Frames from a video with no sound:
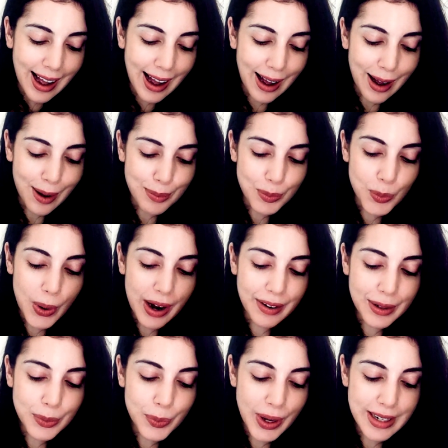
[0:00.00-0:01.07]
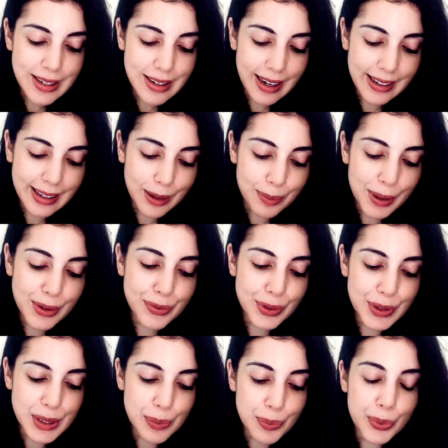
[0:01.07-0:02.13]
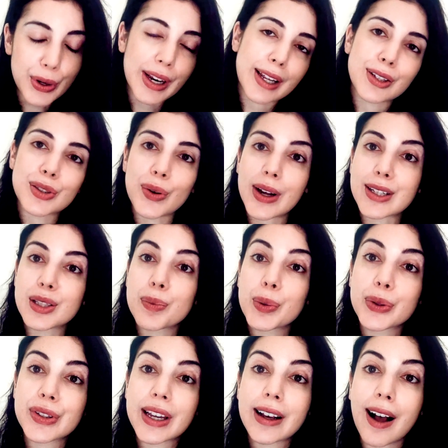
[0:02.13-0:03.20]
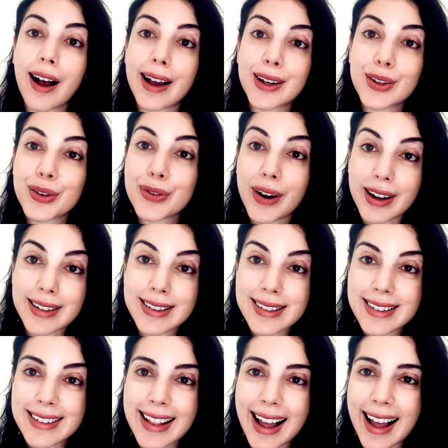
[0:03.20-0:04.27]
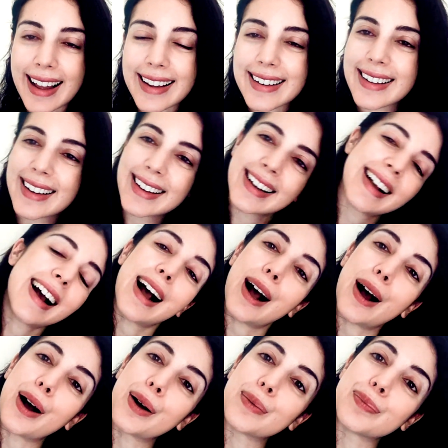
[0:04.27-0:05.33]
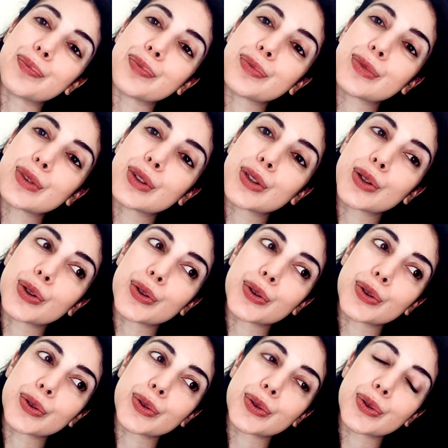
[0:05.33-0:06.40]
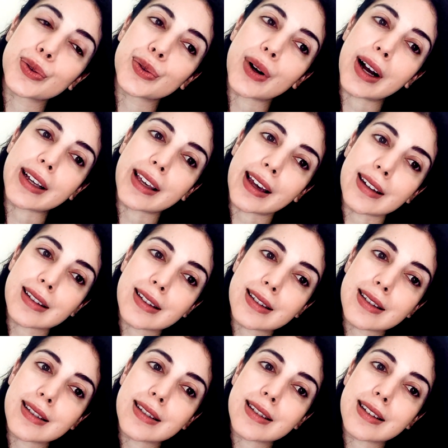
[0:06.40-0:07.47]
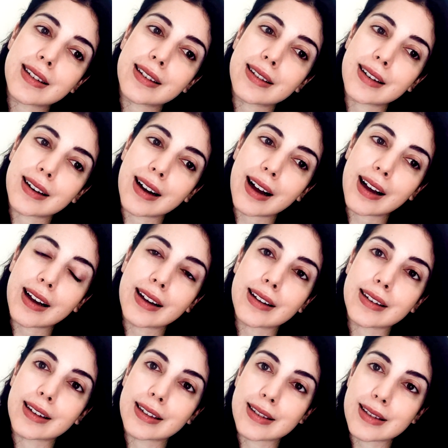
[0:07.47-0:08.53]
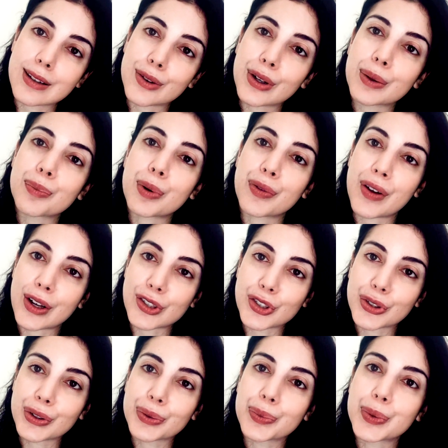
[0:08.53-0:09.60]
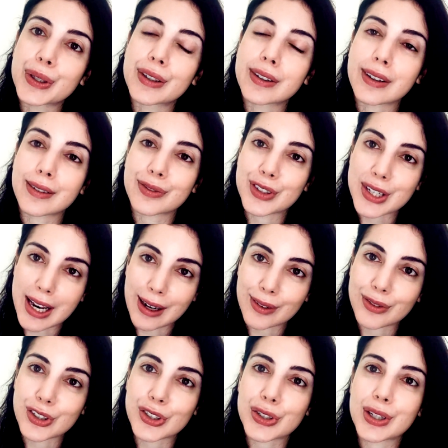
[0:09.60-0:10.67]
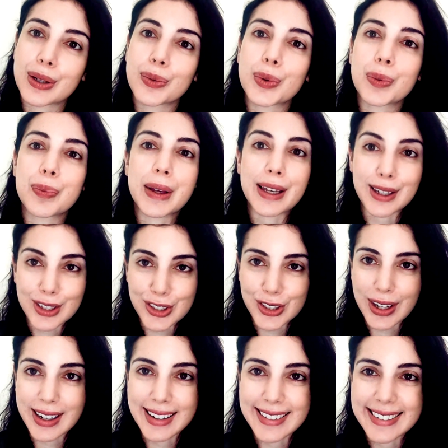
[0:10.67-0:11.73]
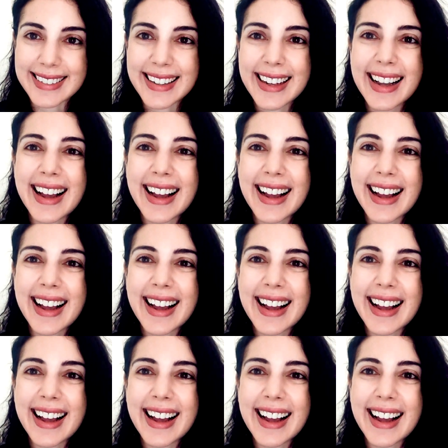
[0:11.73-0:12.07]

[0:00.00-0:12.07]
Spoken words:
Where and when did I get my first break? So I suppose I kind of answered that. So I guess considering professional work for television, it would be Ishaan.